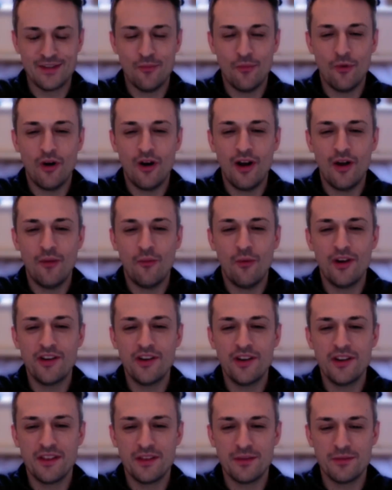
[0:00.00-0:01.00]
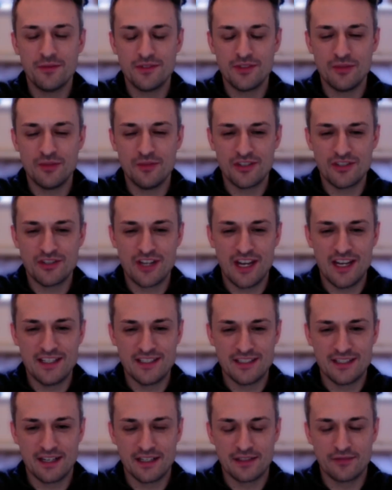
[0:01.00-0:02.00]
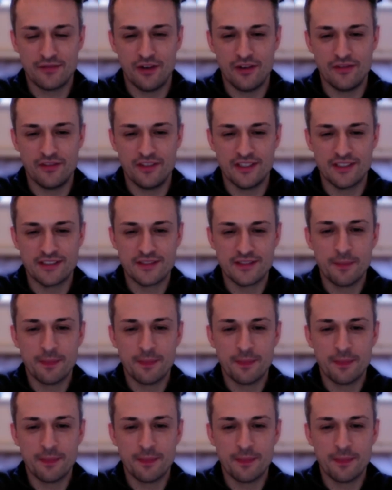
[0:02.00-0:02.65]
Why don't you think we'll be too much change in the next 5 years?